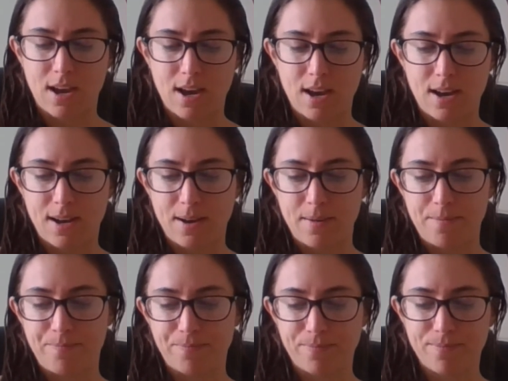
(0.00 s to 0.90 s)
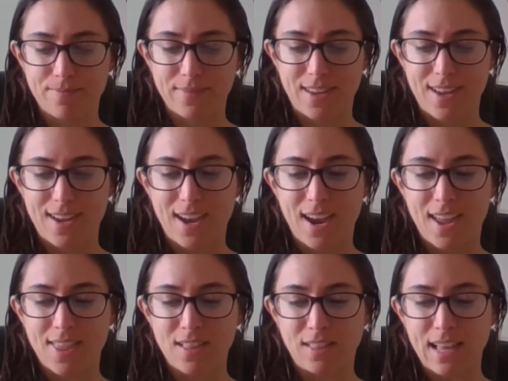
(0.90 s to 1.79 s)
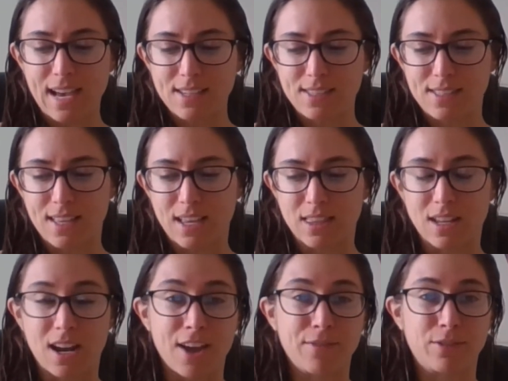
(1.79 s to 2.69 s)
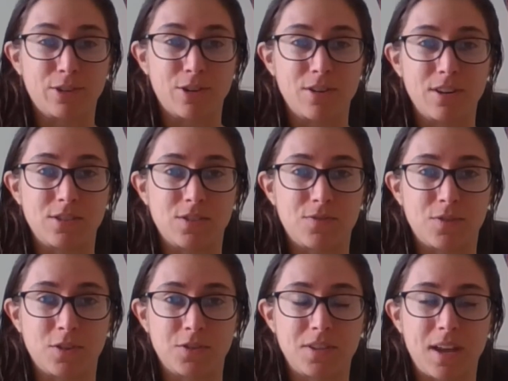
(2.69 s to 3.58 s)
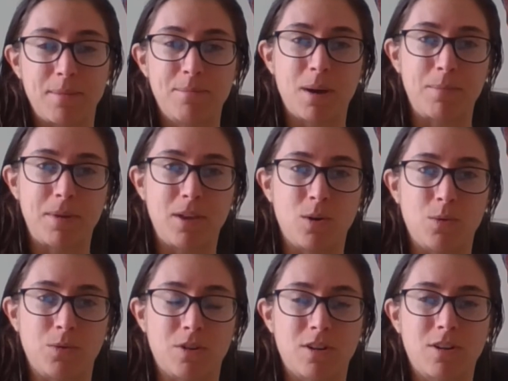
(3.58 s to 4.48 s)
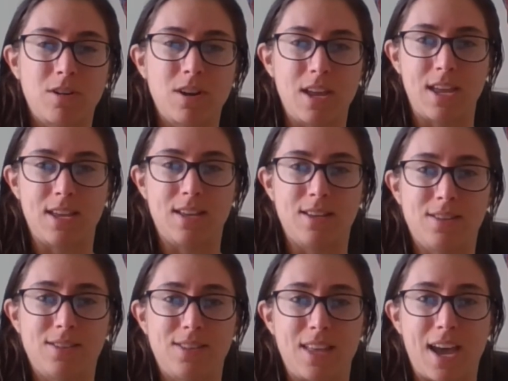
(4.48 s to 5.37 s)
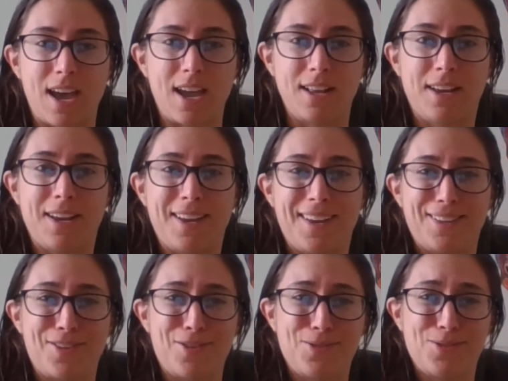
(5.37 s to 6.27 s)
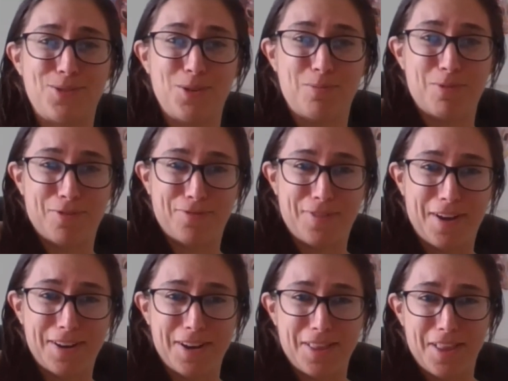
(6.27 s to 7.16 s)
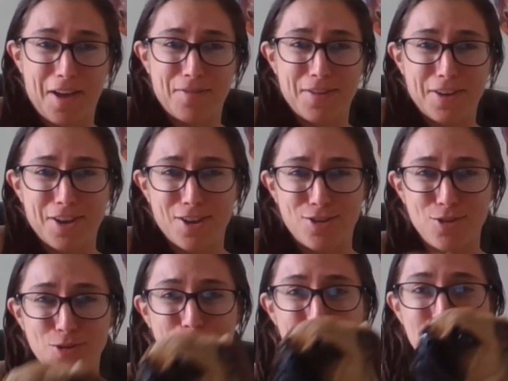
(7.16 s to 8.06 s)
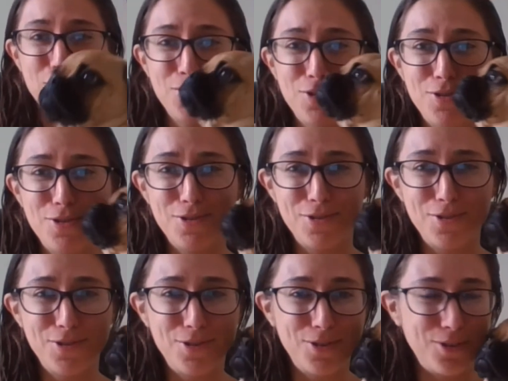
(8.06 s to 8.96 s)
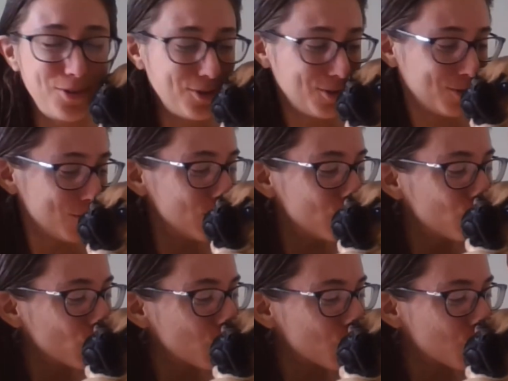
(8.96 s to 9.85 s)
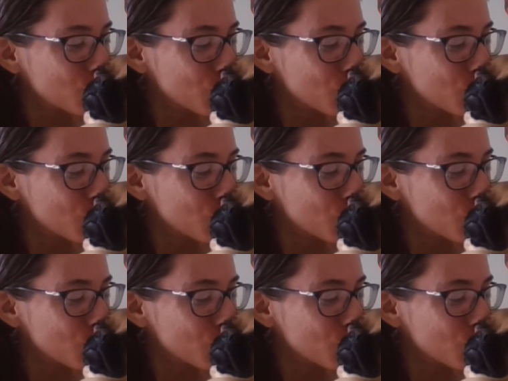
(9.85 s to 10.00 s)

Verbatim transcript: Um, and the last thing that I've learned as a first time puppy owner is that they're super fun and loving and so cute.